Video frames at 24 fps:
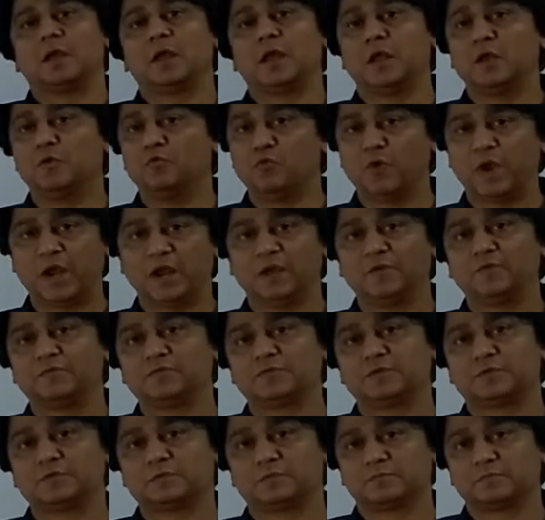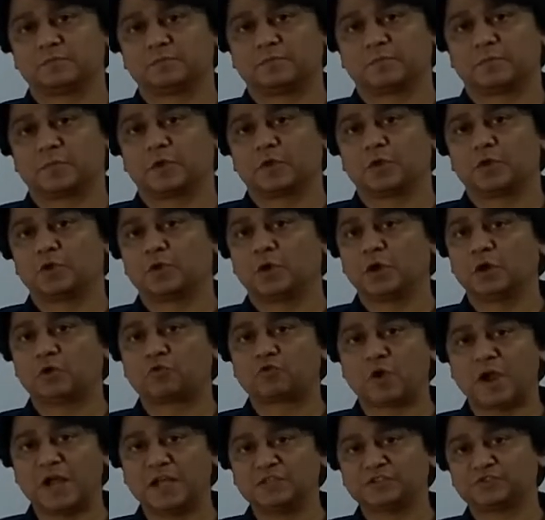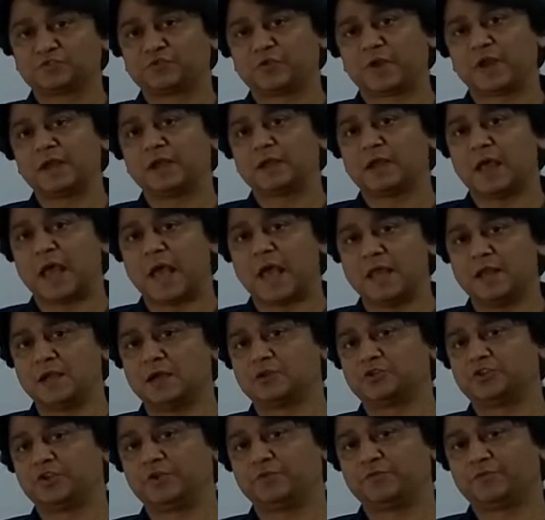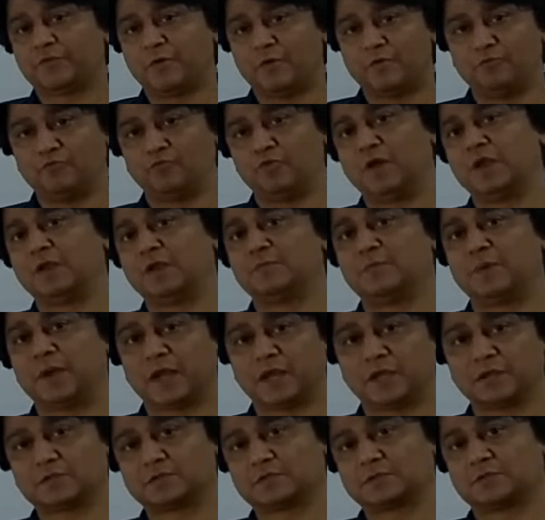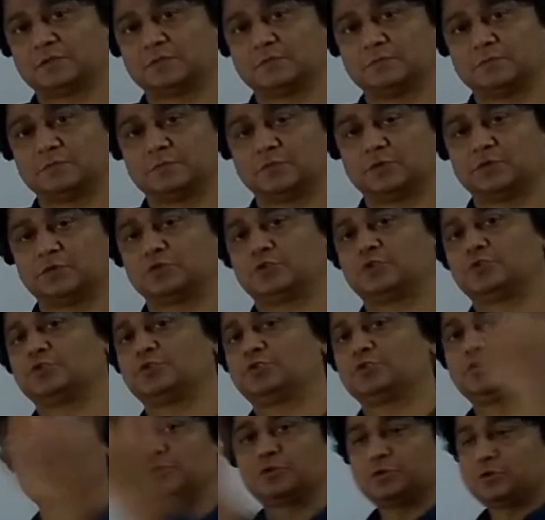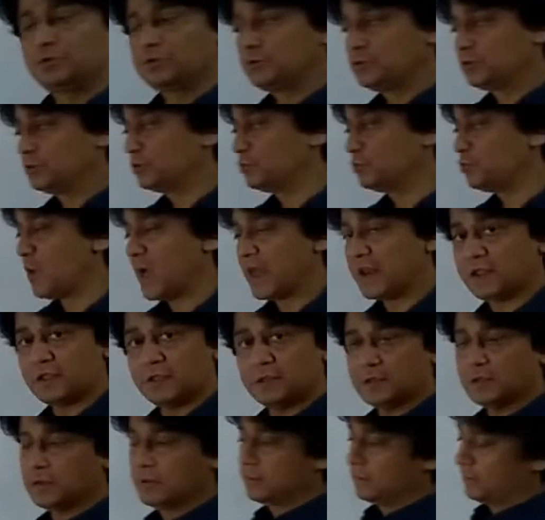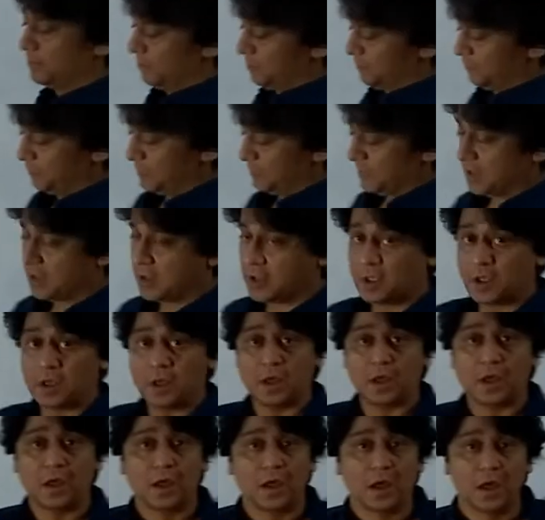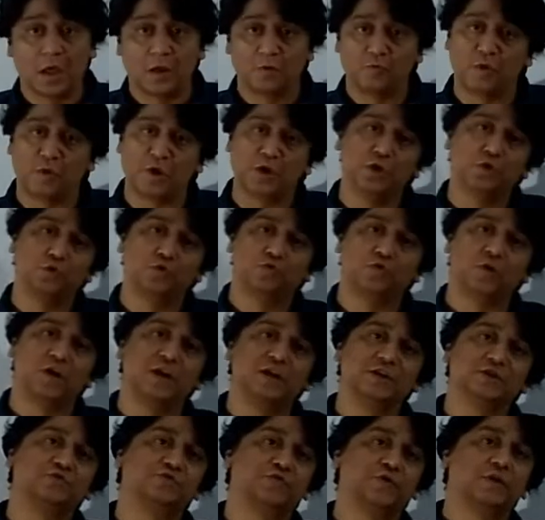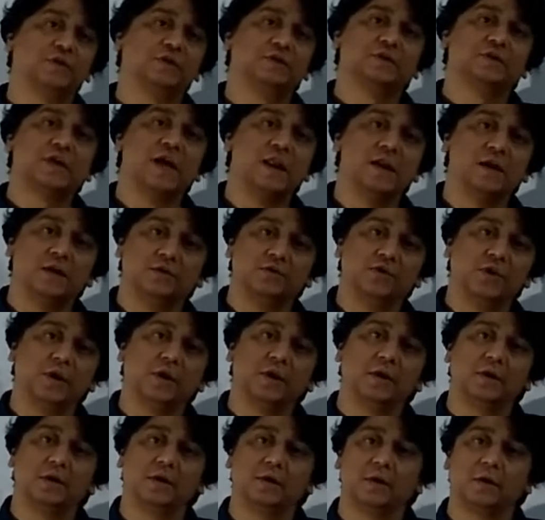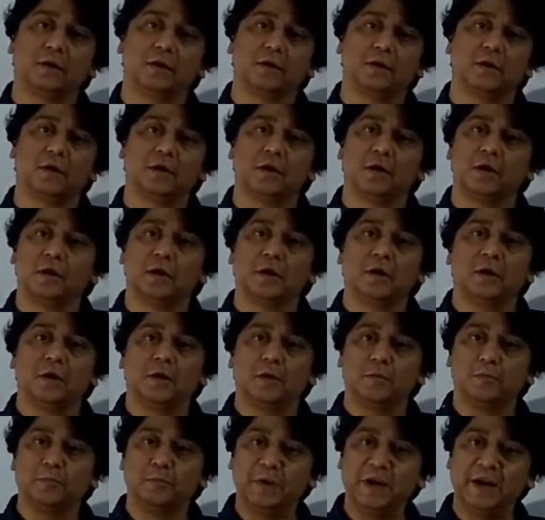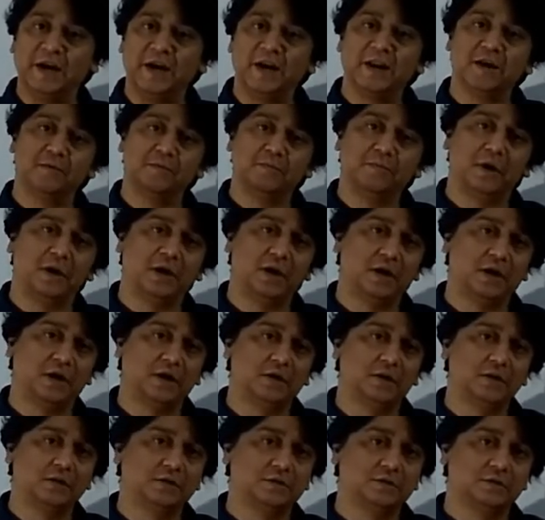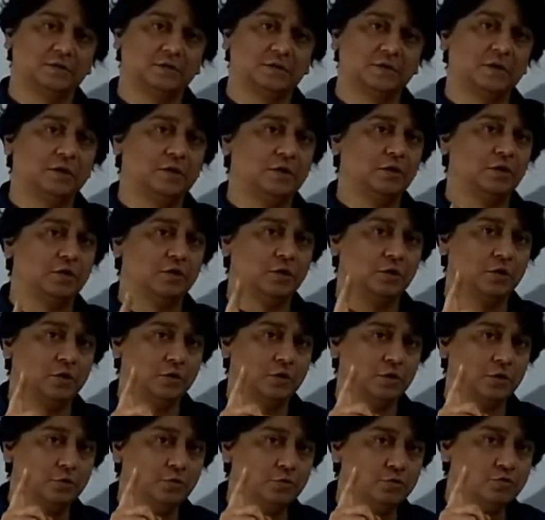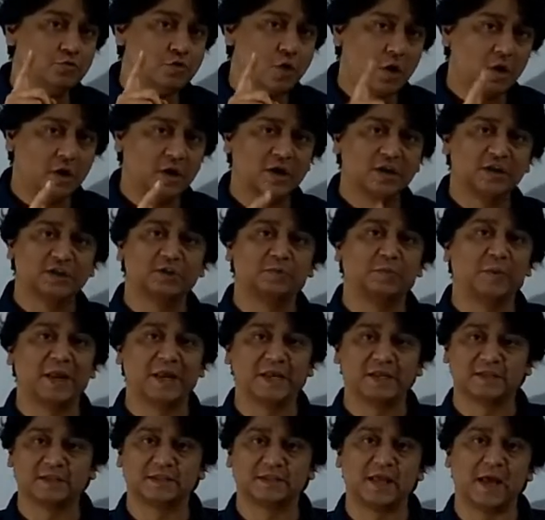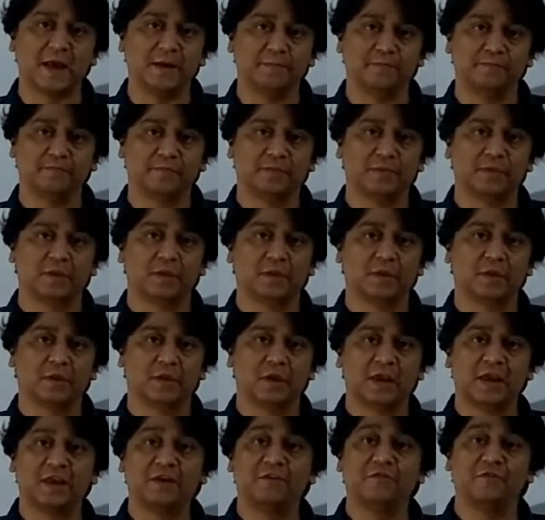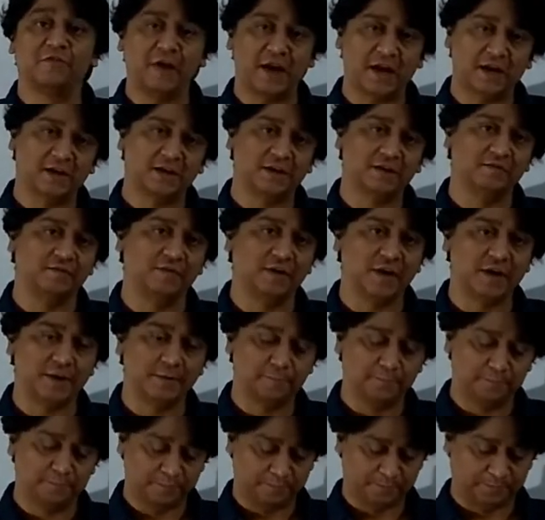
In waves, you're transferring energy from one place to another. And when you transfer this energy, medium particles, you do not displace them effectively.